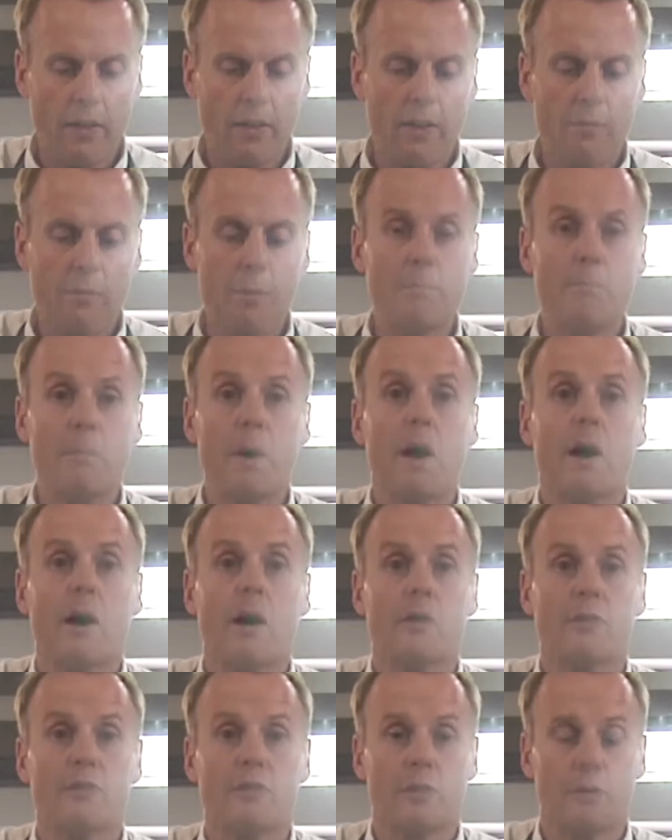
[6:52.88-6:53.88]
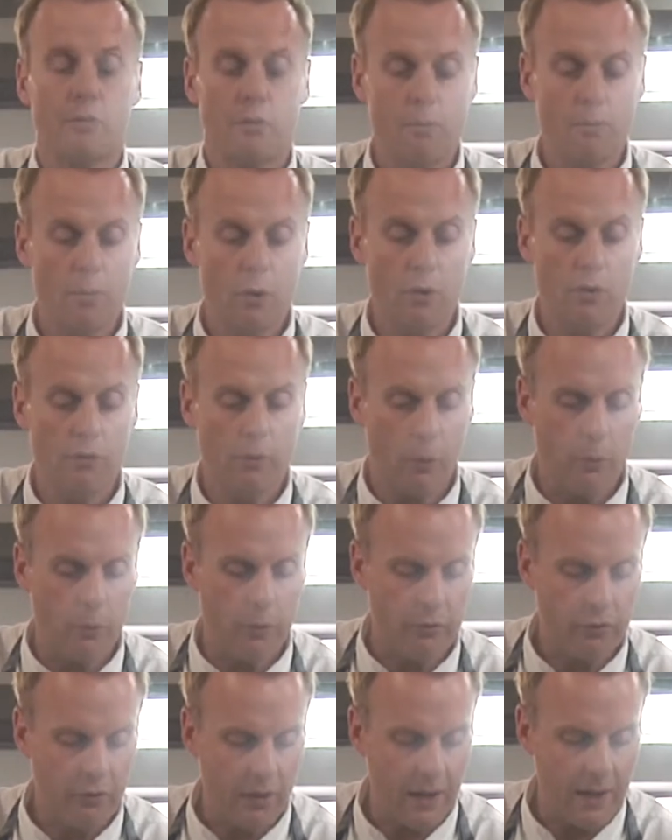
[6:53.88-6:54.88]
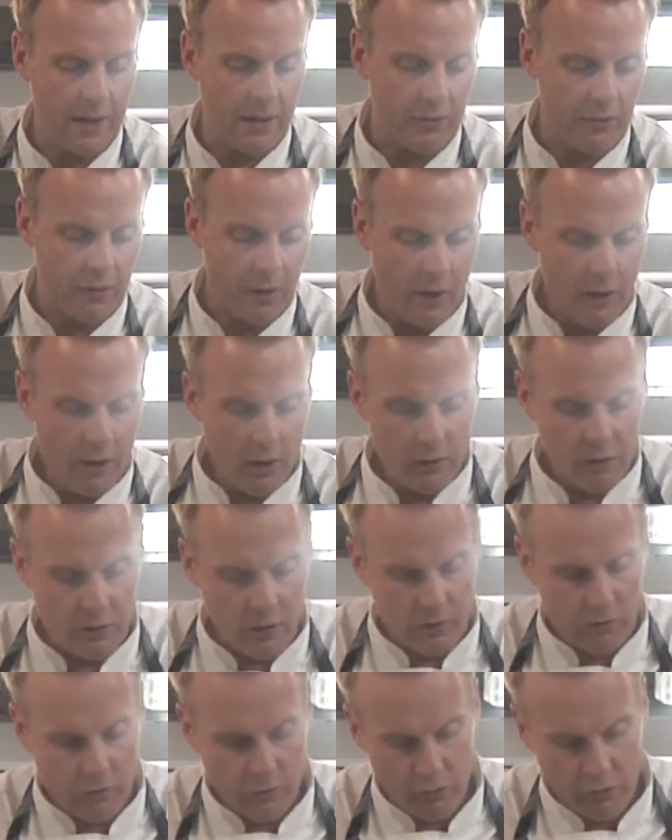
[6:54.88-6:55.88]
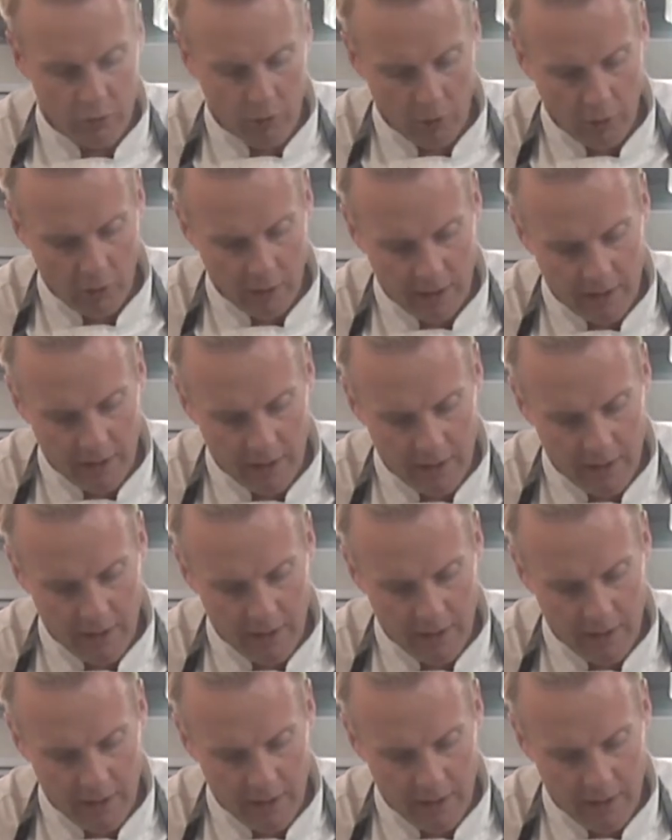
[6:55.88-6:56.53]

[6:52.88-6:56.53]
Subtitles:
then they've been passed, so they remove all the seeds, so you've just got like